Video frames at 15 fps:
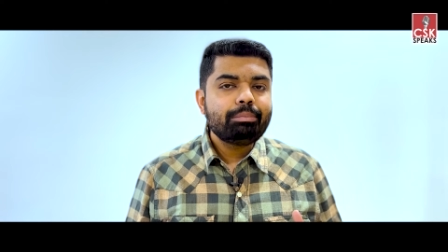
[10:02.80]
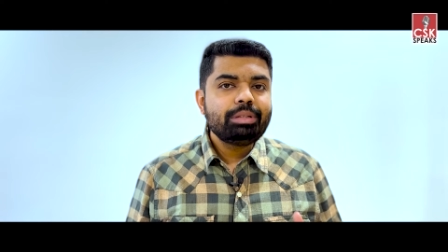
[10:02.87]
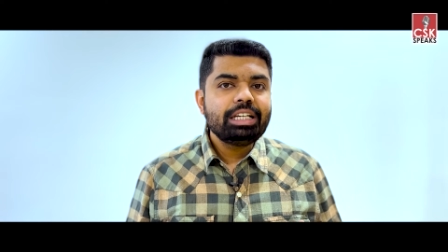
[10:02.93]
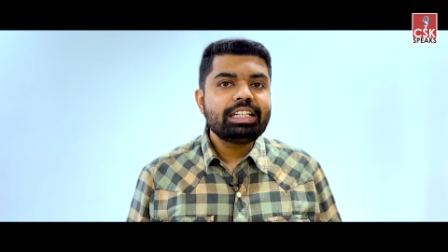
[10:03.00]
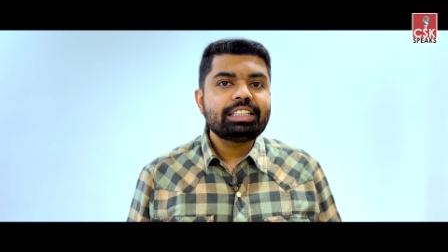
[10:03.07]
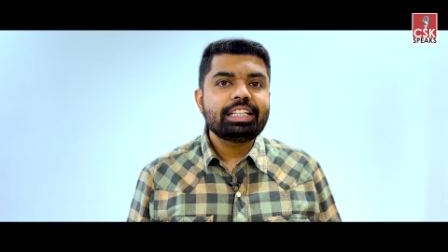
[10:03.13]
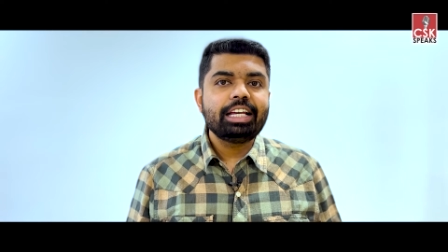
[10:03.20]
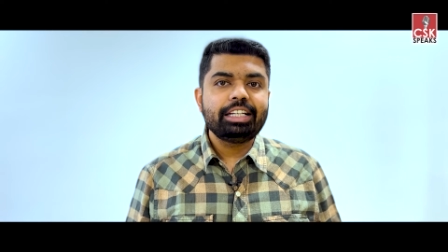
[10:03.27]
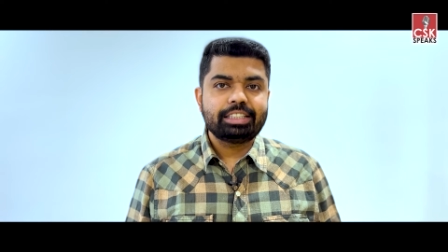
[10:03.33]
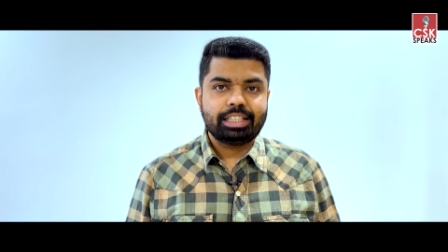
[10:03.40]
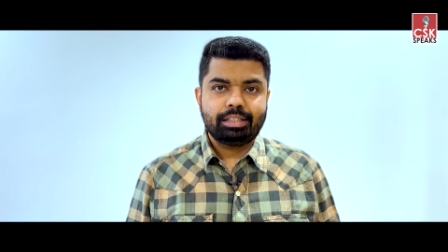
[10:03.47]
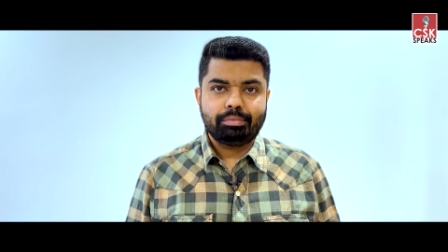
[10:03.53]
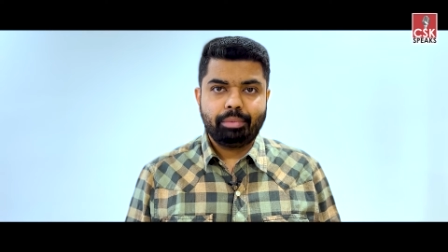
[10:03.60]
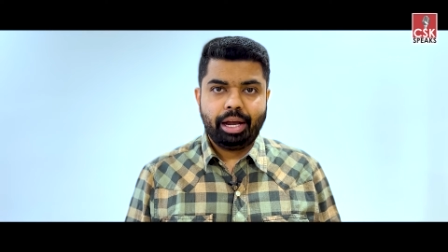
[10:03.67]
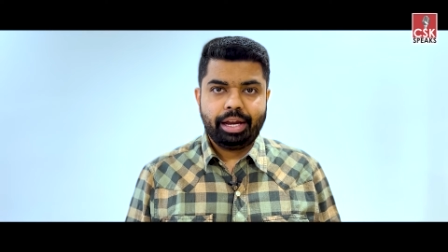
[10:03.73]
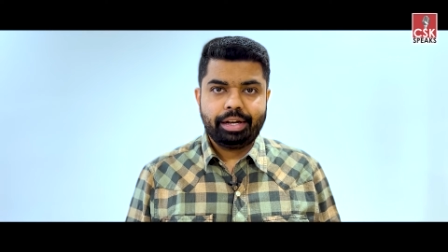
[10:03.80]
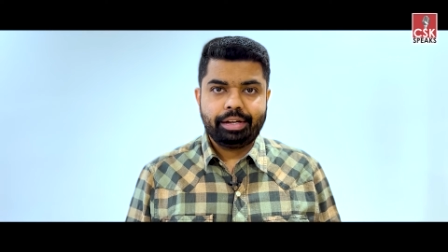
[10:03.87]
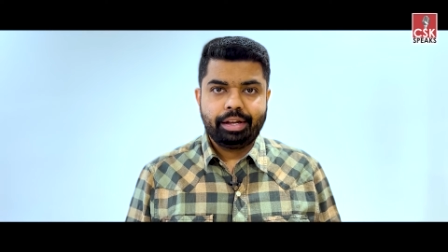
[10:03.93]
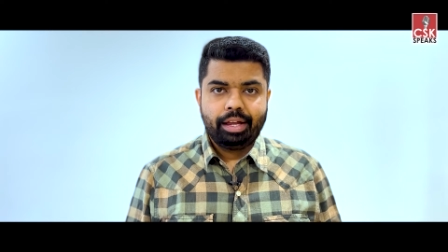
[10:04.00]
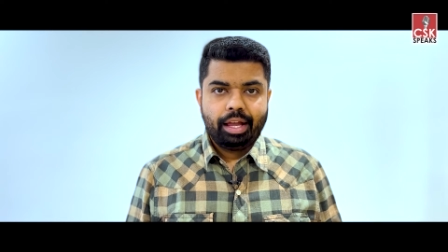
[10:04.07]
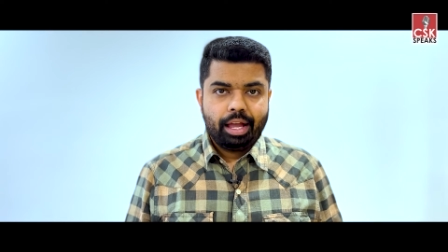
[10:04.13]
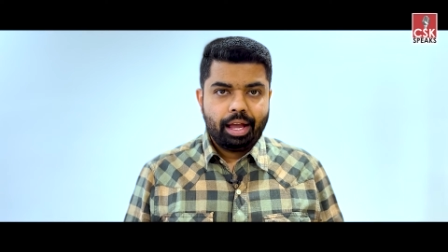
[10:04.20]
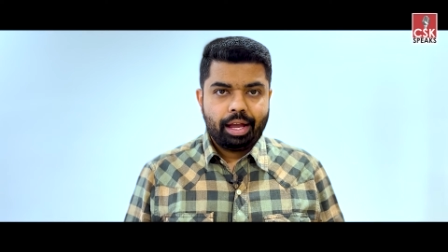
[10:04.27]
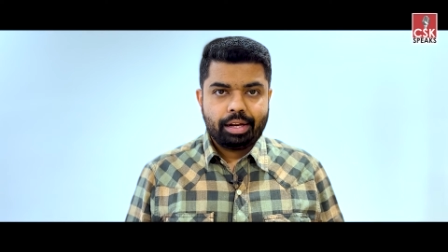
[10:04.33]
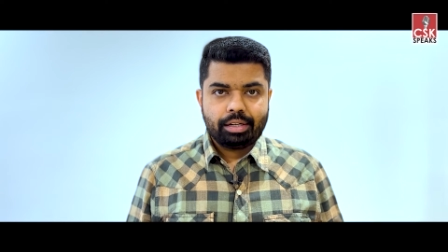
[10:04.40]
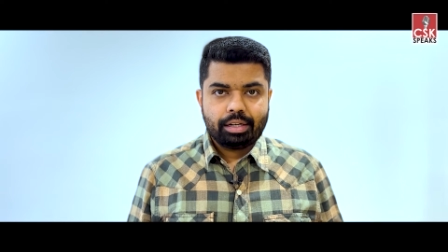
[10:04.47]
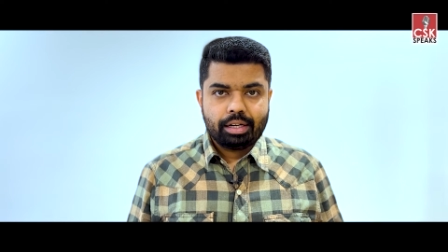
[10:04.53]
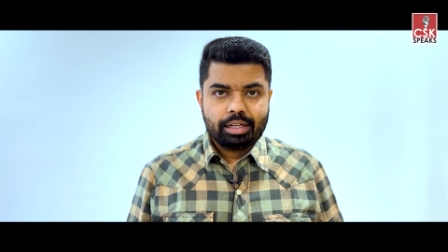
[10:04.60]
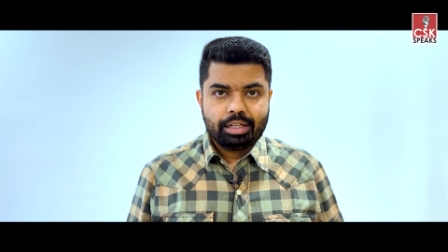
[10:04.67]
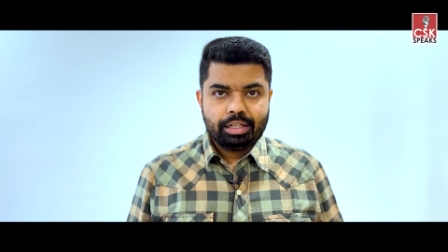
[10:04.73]
these things in mind and
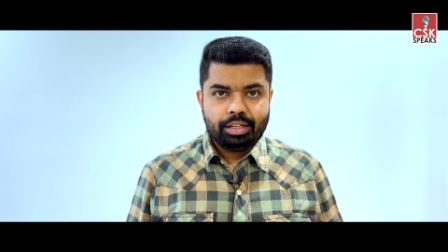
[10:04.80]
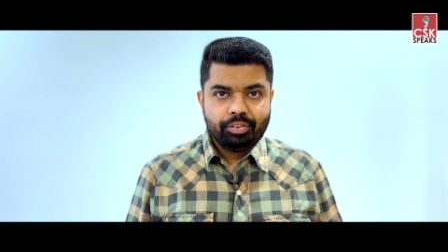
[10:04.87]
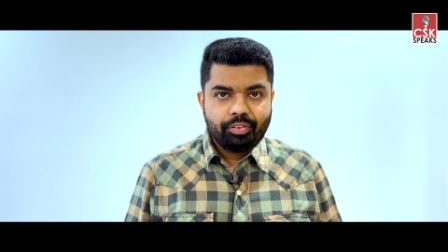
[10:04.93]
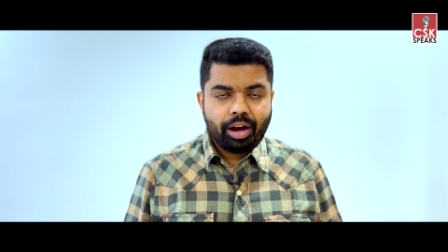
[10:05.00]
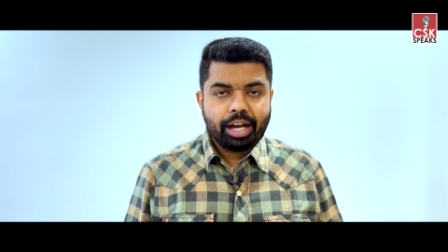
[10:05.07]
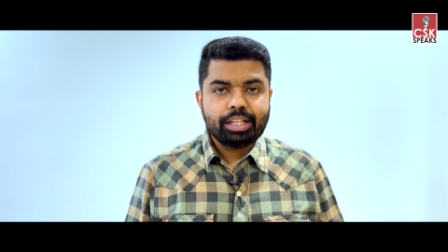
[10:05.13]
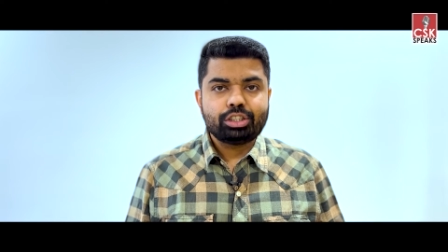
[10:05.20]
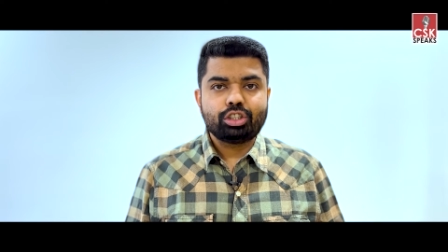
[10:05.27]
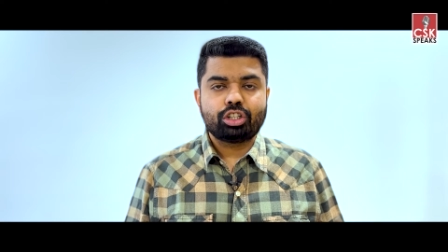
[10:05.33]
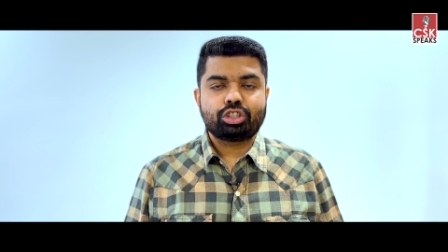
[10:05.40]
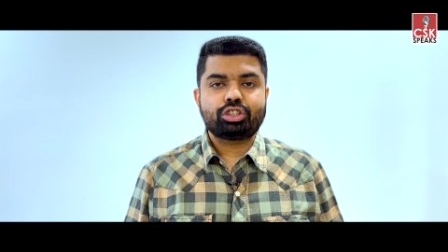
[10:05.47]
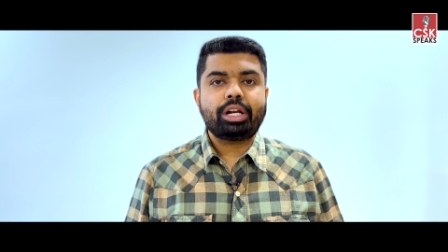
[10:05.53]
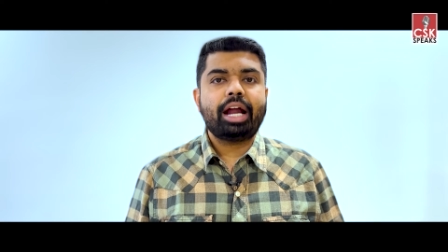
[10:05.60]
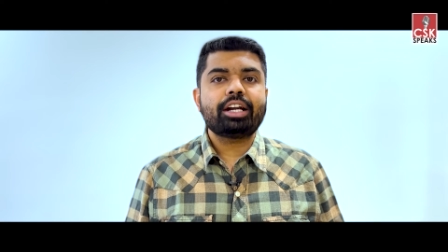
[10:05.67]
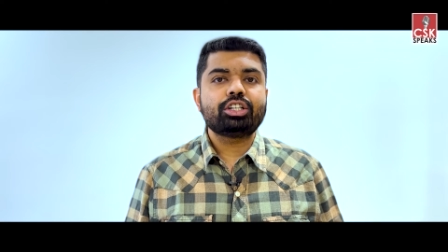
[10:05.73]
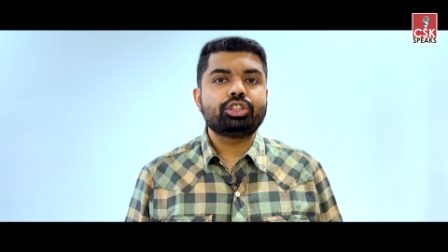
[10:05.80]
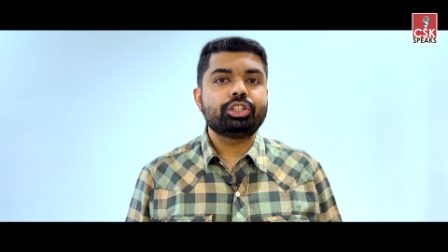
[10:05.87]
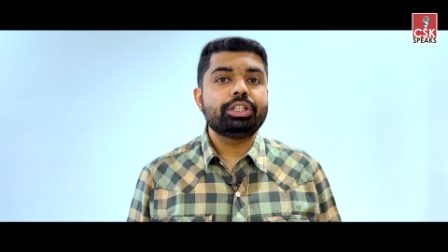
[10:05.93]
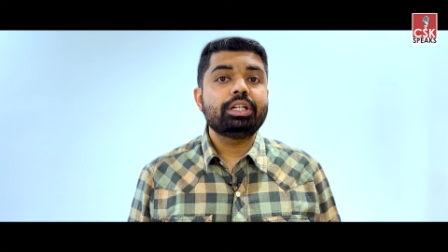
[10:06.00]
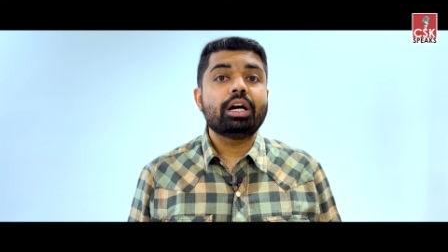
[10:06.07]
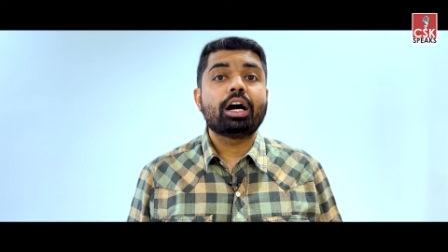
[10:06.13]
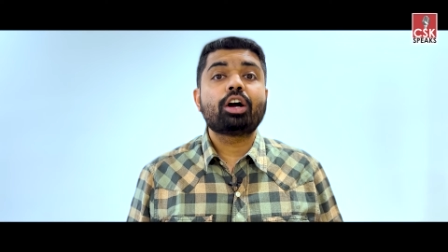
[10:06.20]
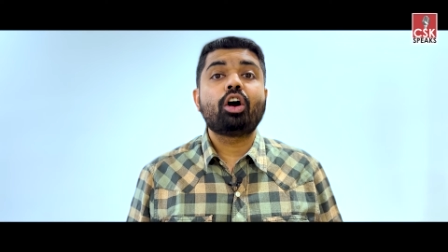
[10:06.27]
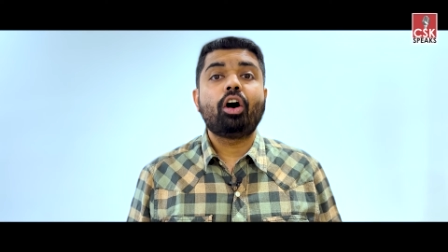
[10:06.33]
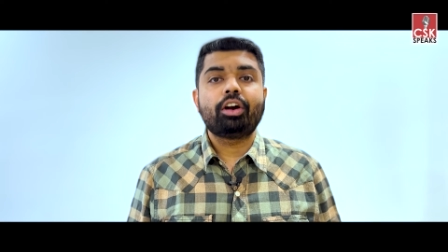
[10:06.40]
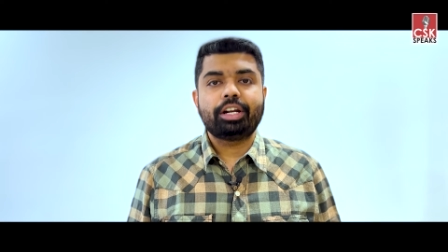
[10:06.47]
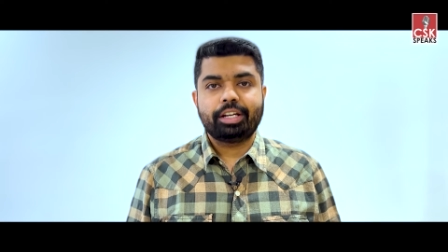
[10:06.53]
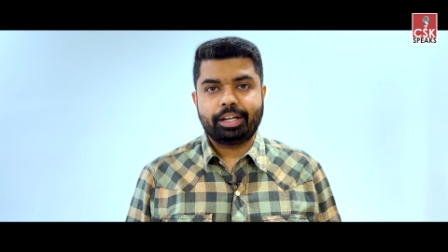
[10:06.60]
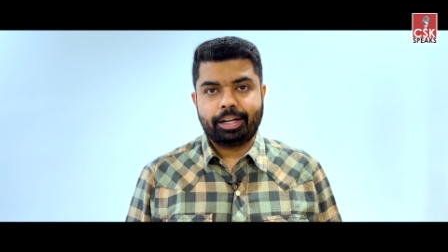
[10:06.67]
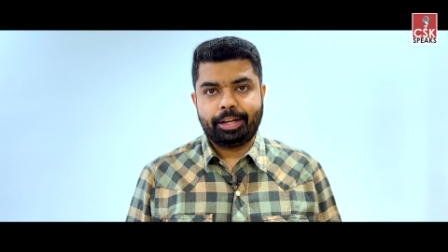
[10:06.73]
devise your strategy
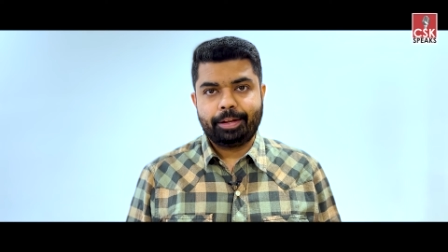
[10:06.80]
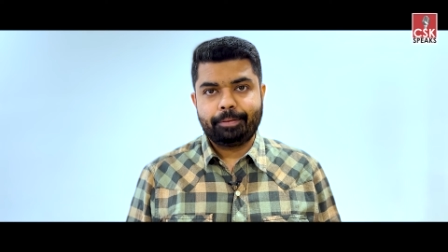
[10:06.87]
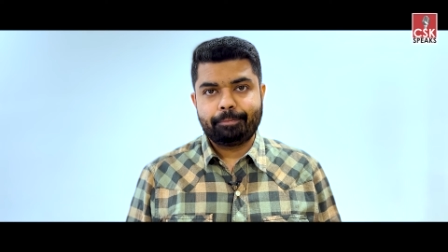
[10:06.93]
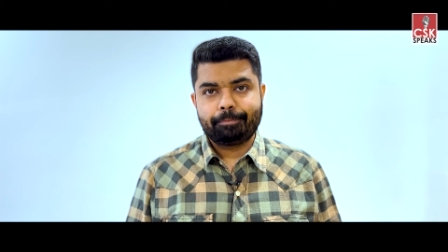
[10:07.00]
accordingly.